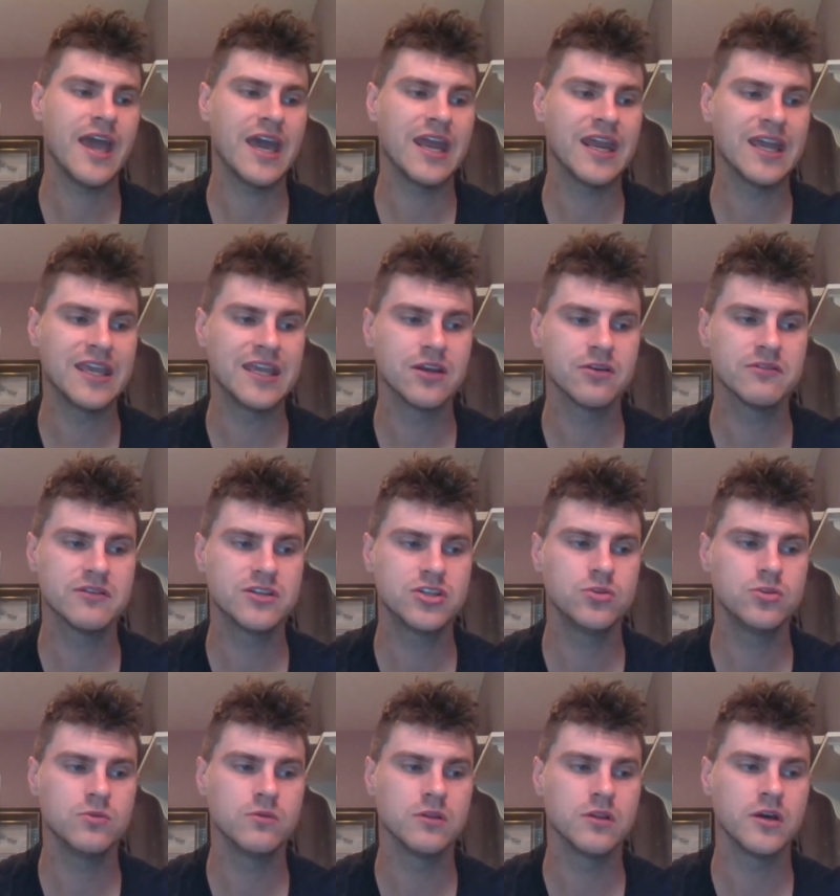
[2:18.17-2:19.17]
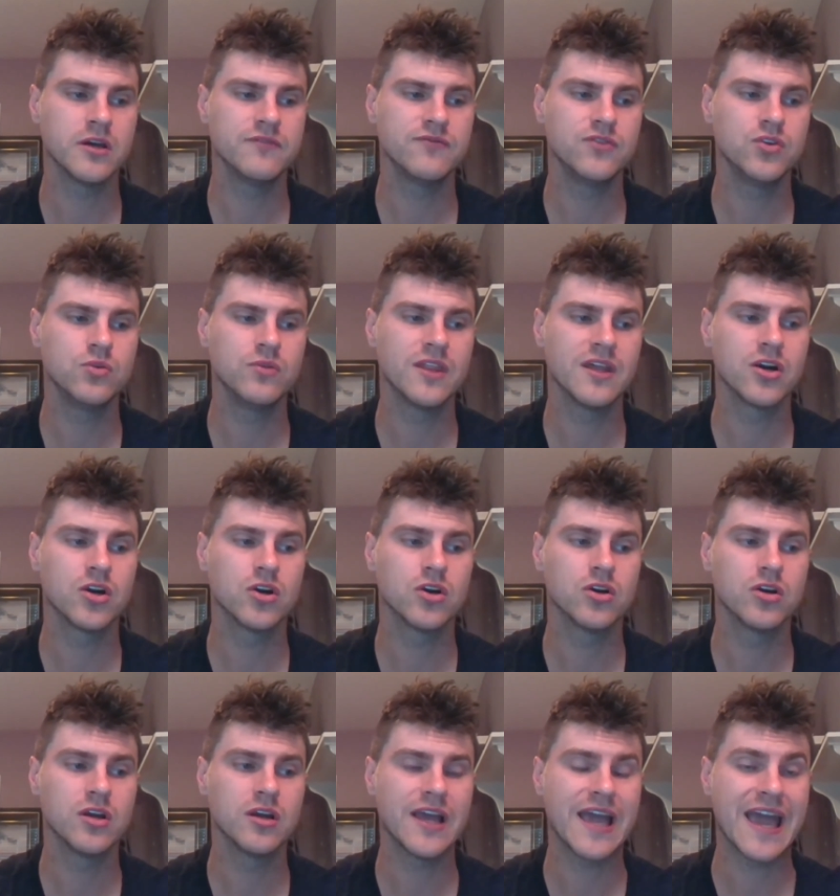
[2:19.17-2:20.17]
And I guarantee you, a lot of you that
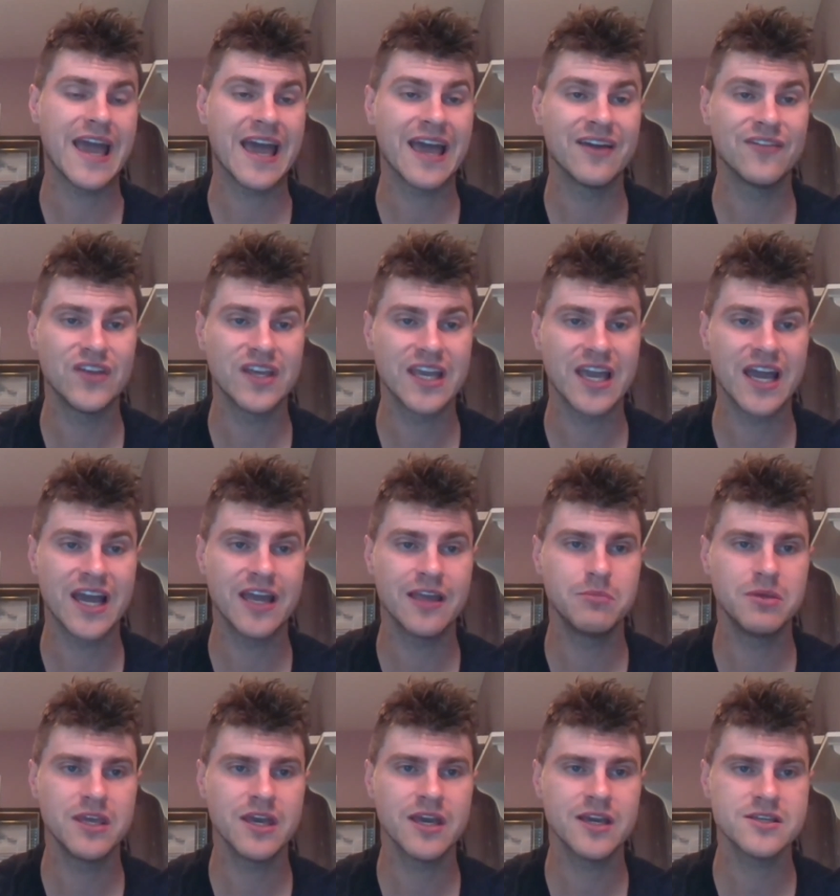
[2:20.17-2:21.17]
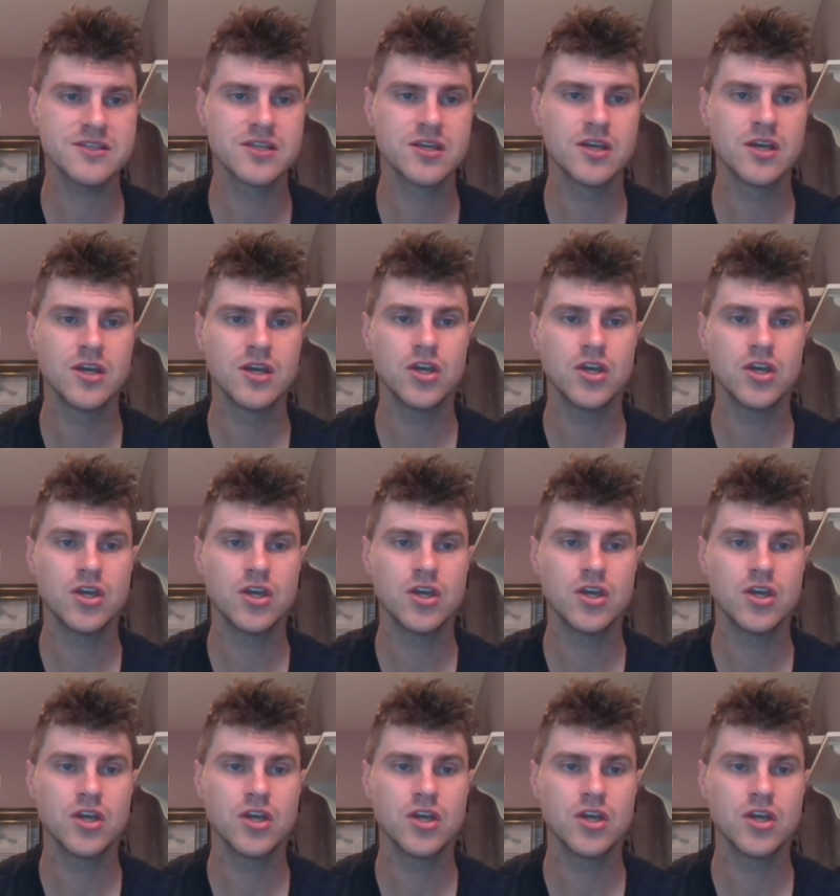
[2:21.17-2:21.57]
are having IBS,